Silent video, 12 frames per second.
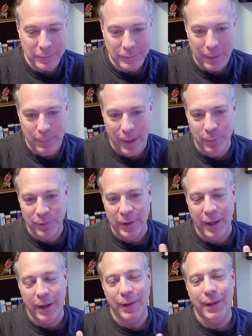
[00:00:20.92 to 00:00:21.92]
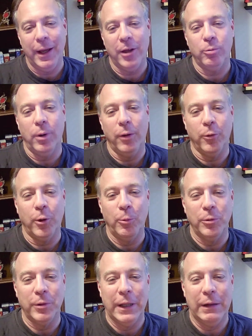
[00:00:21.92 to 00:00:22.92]
I made a mistake on the last one. I thought it
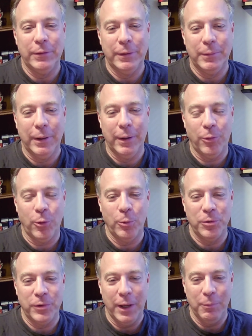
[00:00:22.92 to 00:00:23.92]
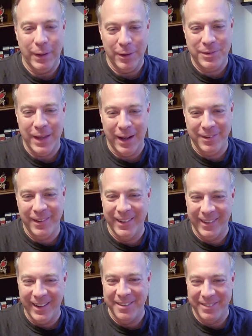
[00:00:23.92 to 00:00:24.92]
was 11. I thought it was 10, but it's actually
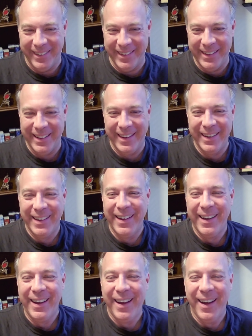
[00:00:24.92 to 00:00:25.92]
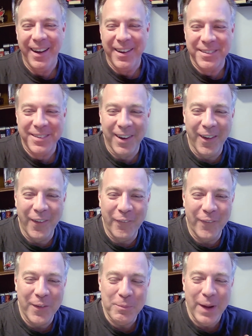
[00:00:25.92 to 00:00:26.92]
11. So
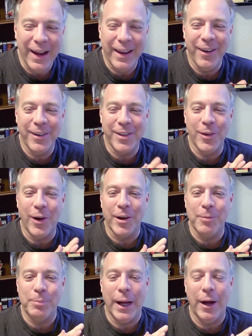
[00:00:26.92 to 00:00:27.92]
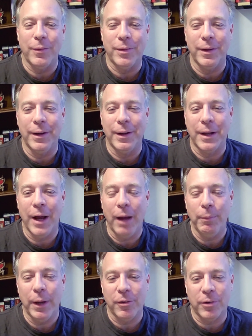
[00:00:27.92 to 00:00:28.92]
we're back here to talk about the
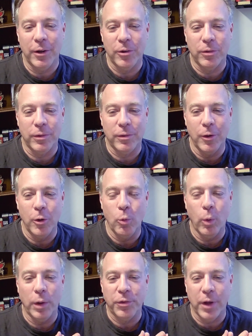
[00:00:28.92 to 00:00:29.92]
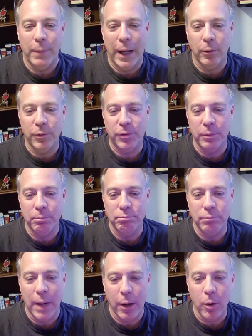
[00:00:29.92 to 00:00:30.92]
comics because the new ones come out
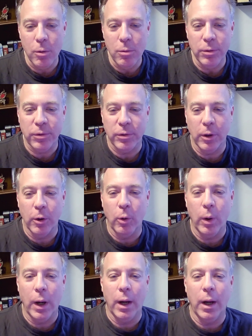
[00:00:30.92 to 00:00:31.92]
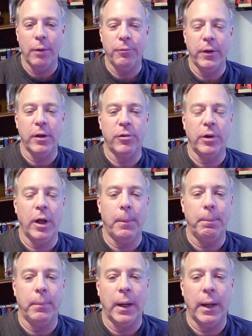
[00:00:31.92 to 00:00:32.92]
tomorrow. So I'm finishing
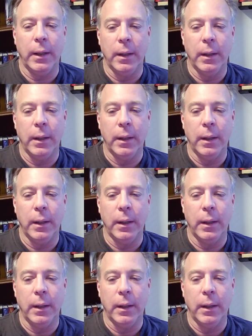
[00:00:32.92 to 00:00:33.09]
up my